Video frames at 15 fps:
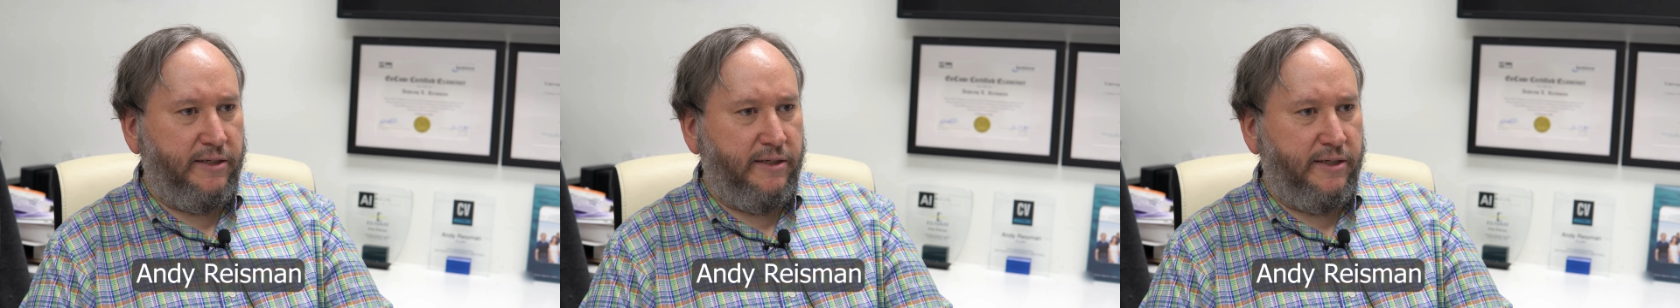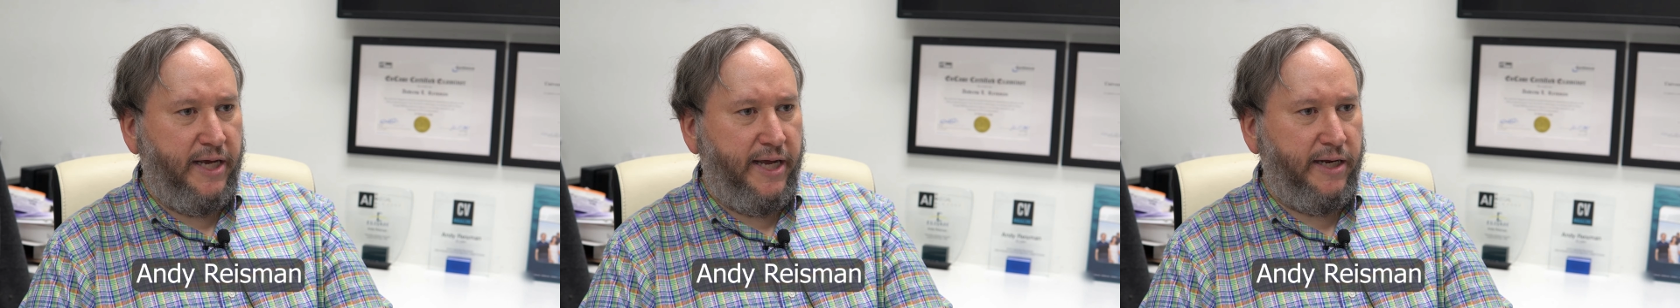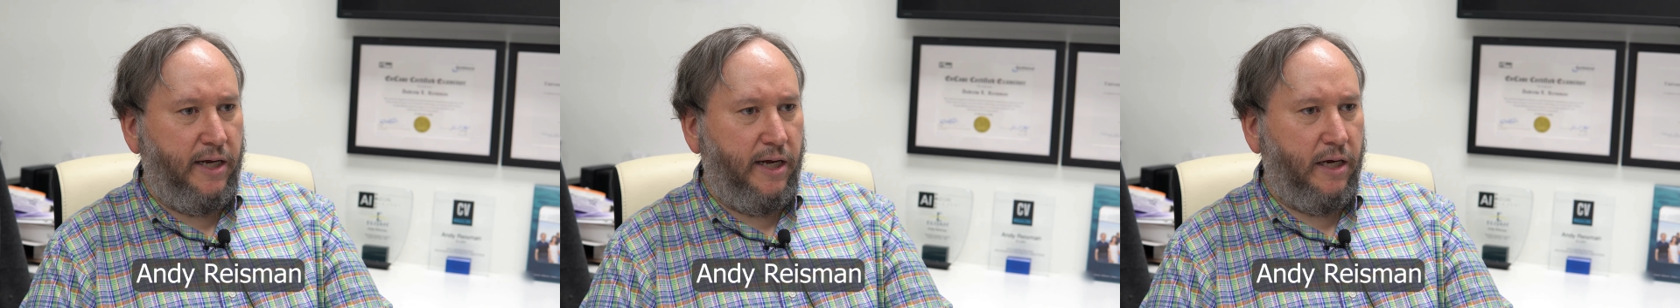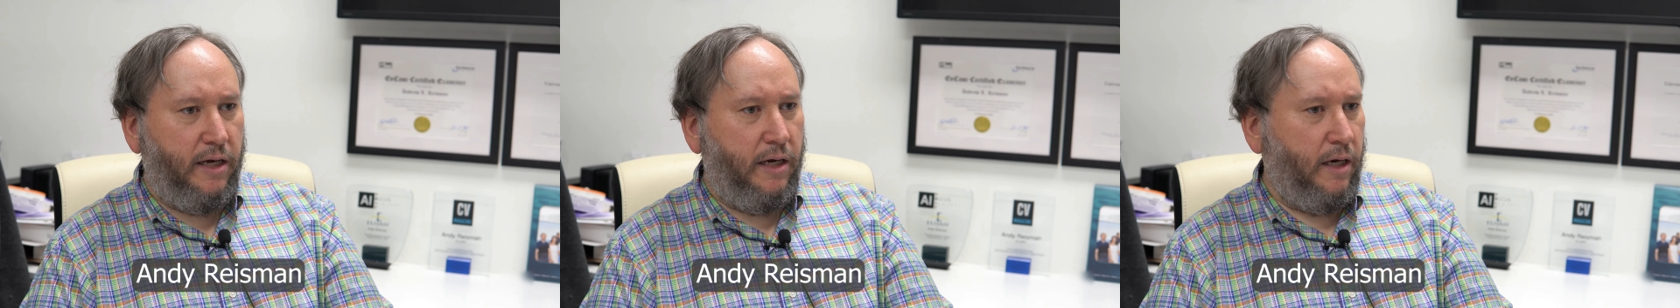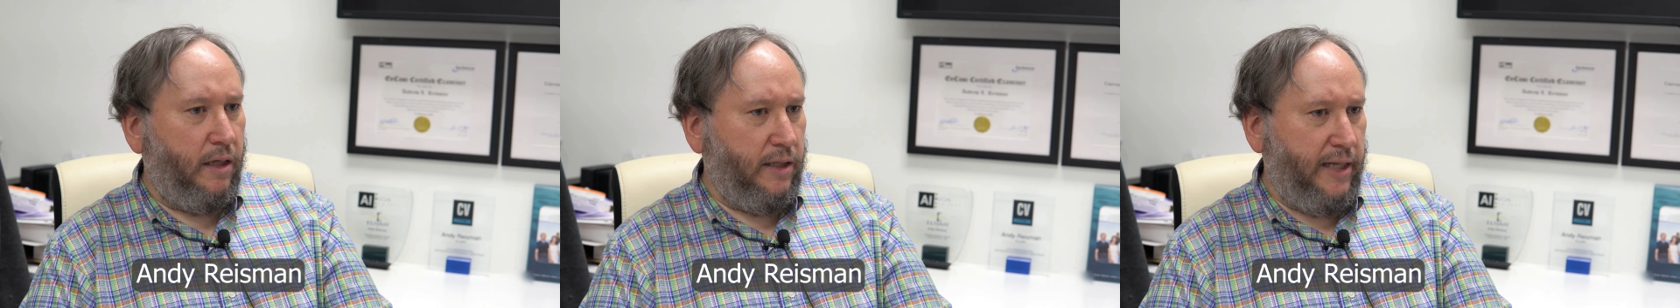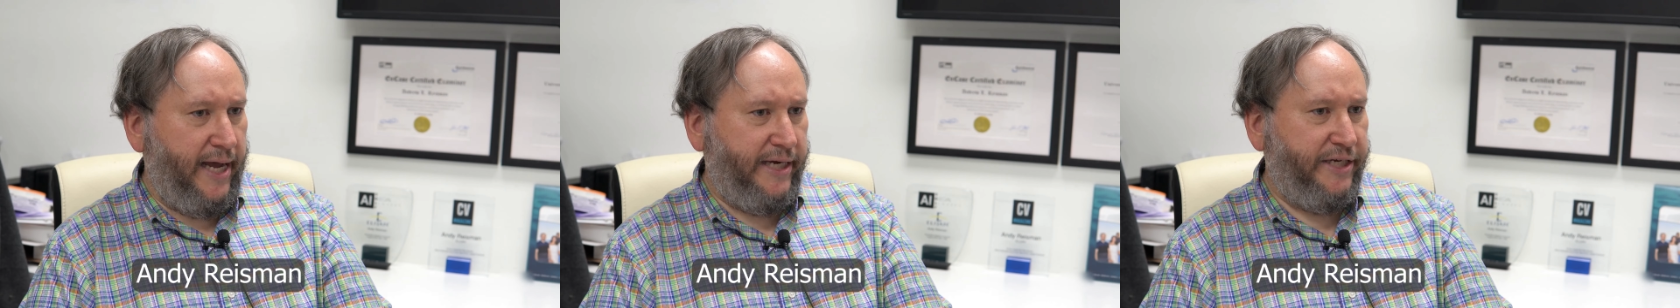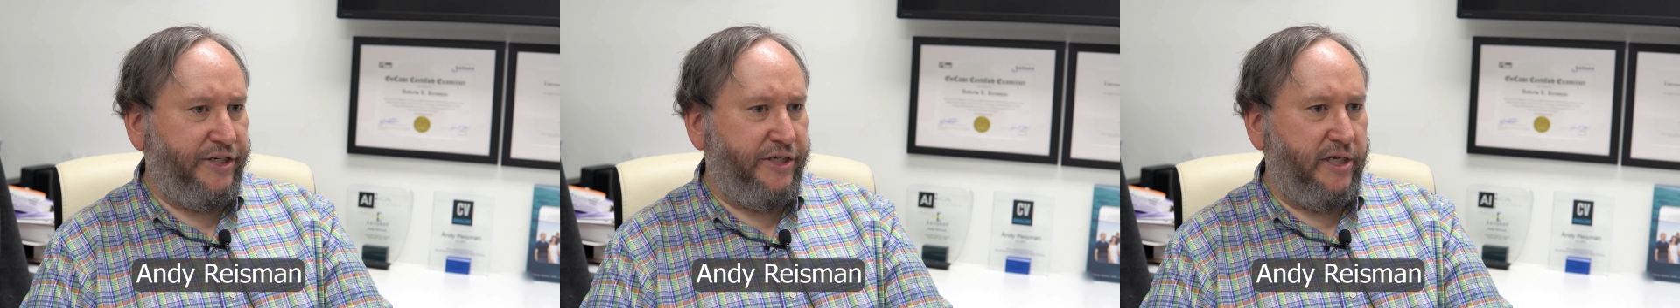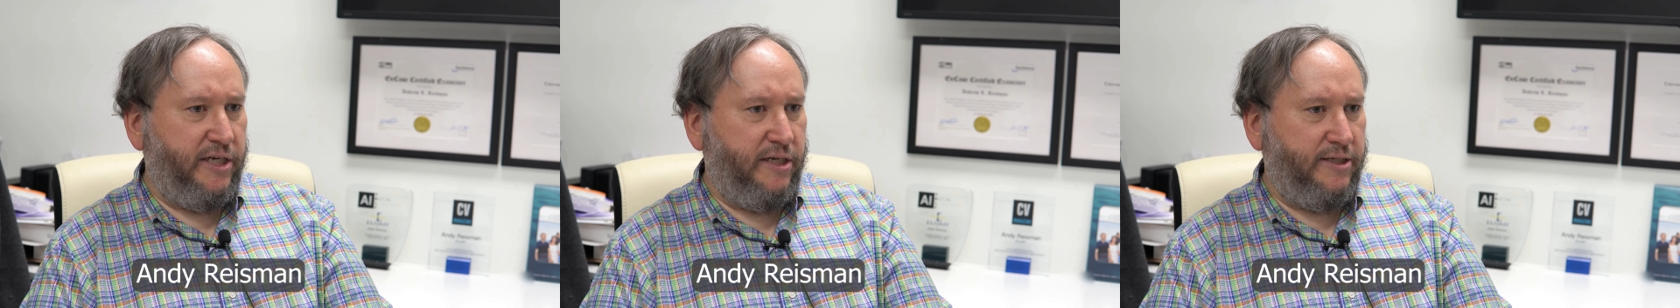data
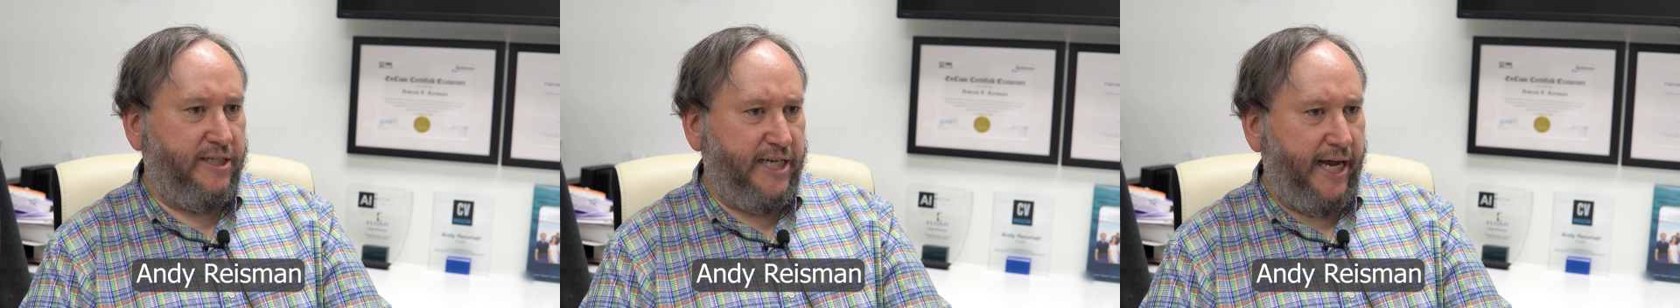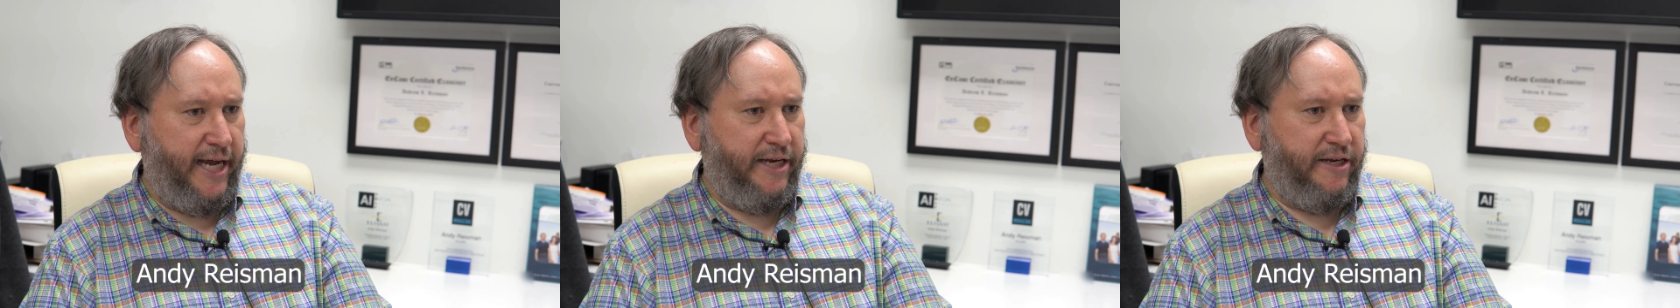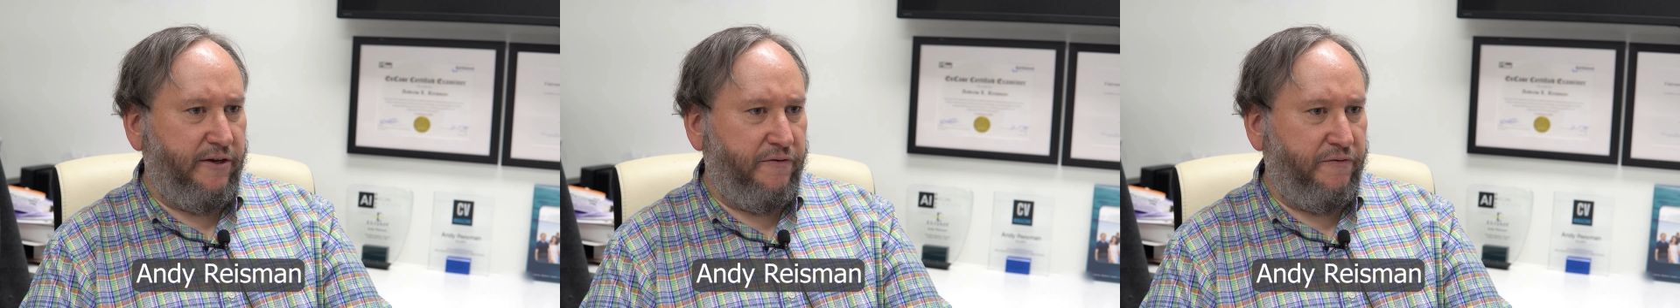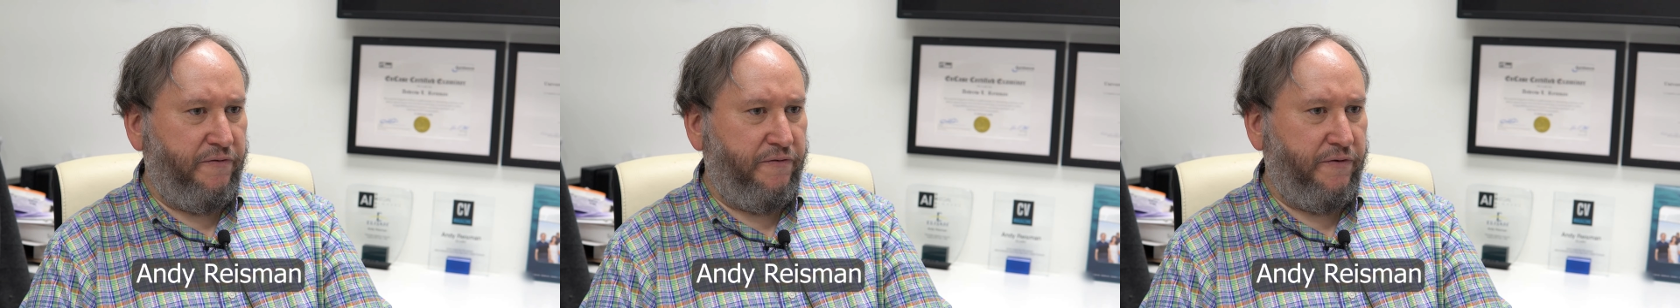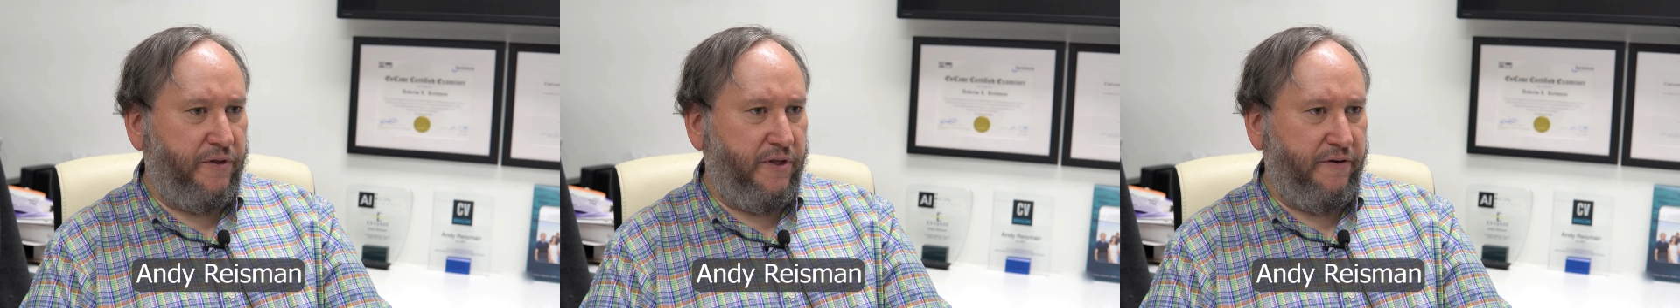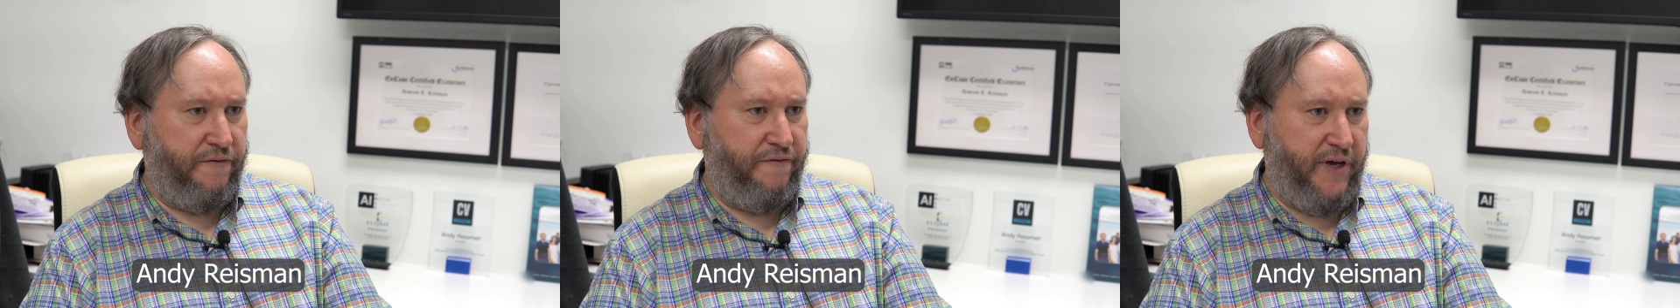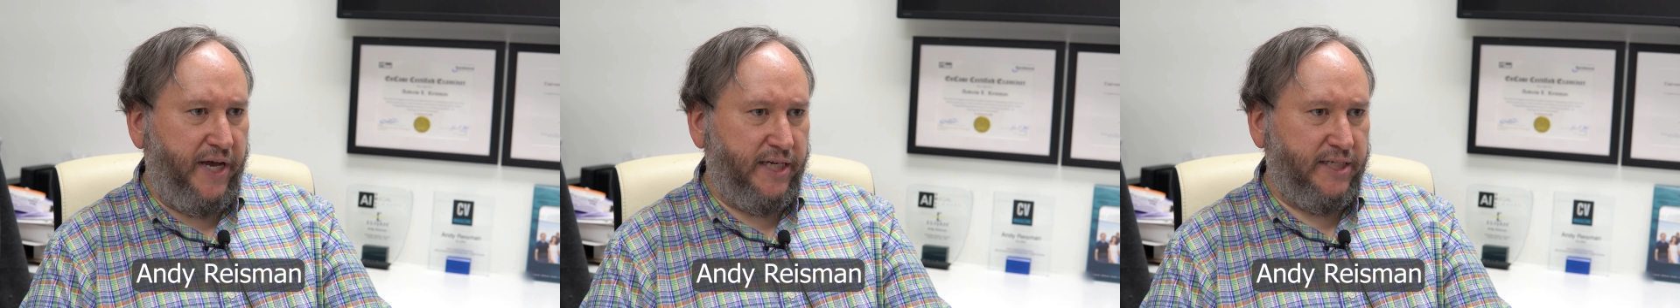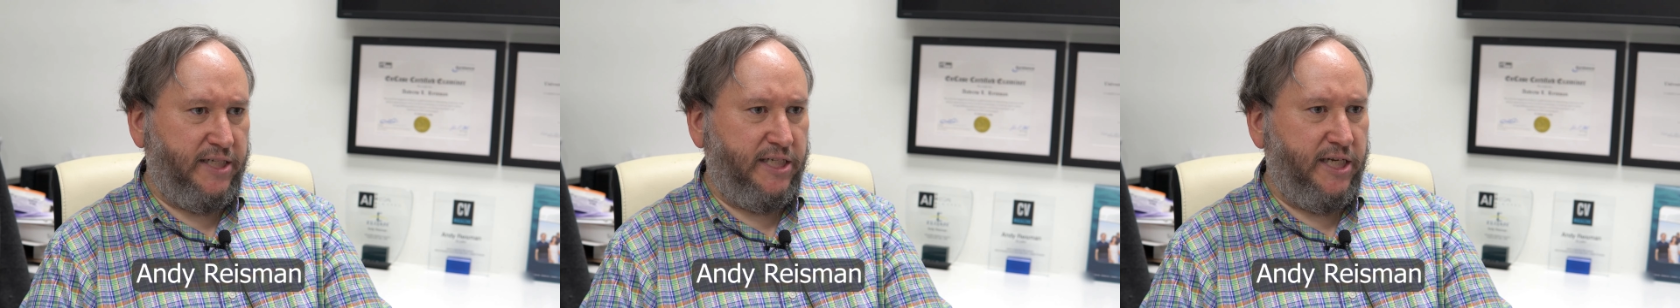collection side of the
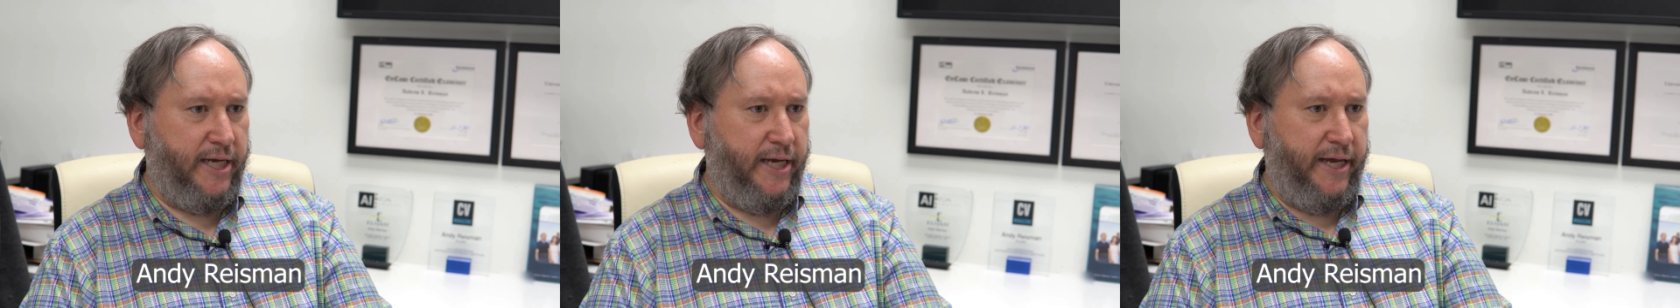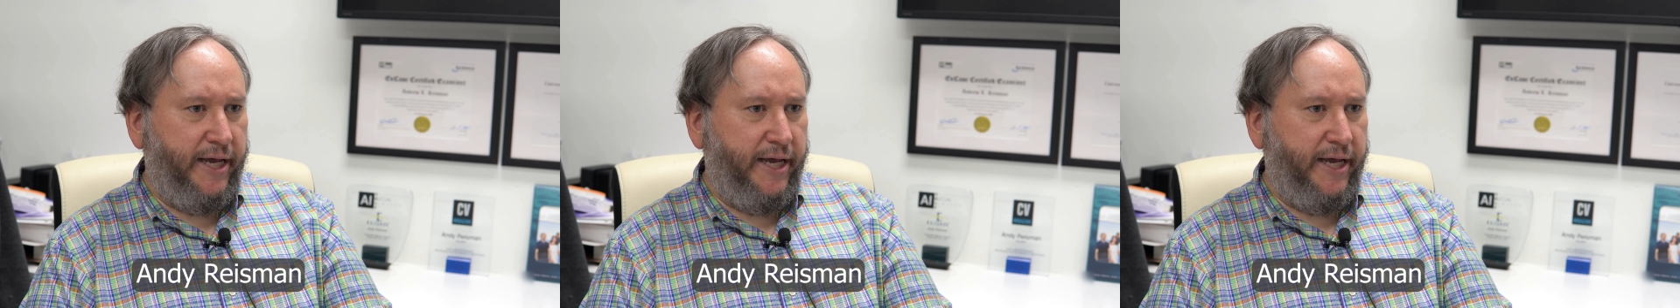fence,